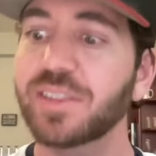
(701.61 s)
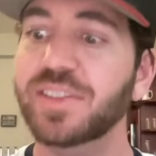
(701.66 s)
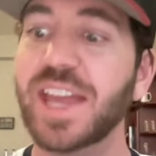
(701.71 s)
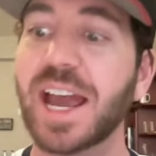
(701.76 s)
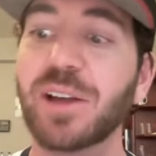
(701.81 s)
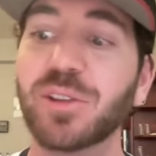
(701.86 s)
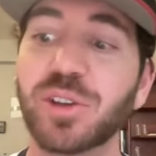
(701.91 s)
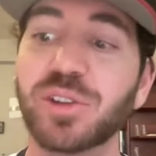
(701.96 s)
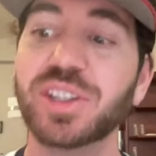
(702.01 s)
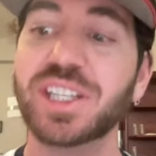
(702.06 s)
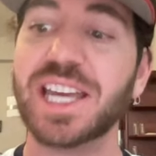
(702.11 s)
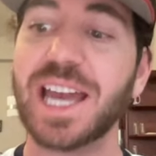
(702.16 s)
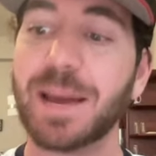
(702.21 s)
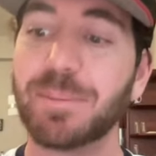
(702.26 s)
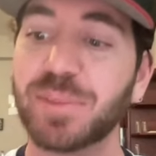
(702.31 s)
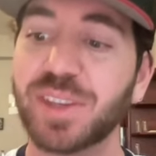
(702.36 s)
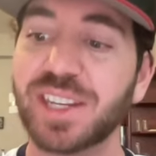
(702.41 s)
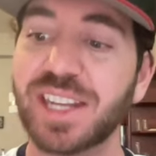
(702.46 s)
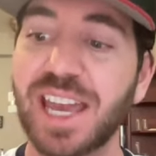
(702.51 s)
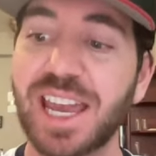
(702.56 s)
Download the
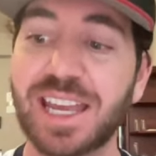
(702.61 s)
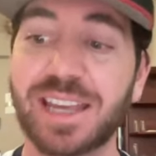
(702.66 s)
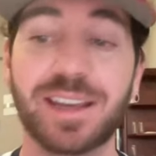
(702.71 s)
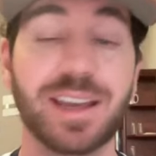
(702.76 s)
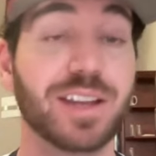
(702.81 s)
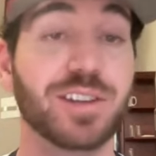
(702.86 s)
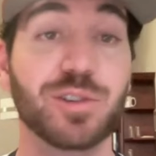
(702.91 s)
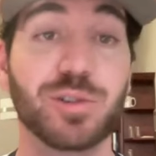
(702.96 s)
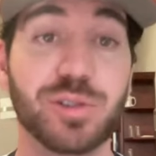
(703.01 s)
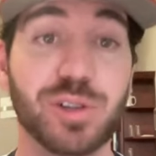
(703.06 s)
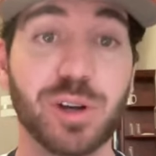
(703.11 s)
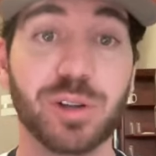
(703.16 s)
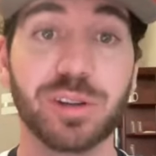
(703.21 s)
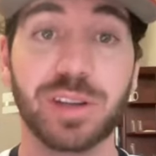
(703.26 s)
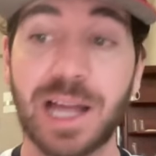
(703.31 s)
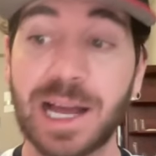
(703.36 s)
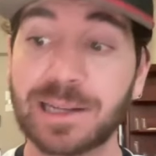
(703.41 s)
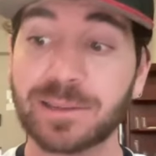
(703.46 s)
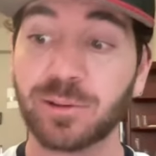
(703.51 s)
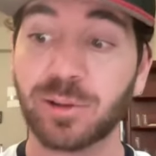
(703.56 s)
app today and use code
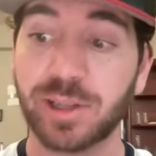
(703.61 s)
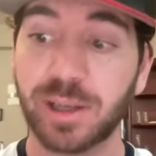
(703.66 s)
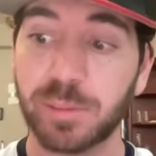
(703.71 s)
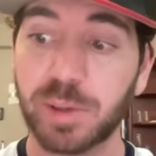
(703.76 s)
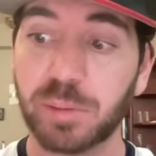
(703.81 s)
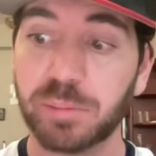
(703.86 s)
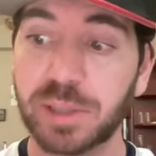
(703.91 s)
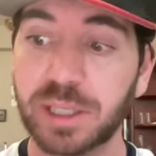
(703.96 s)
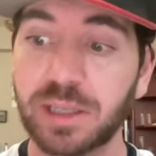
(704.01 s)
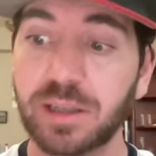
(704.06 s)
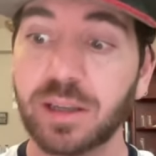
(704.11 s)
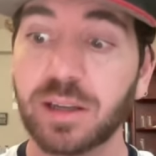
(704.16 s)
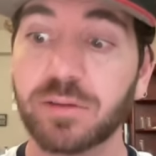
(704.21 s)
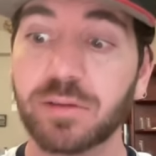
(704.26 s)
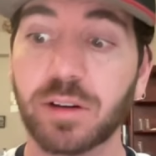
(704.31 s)
LOCKEDONMLB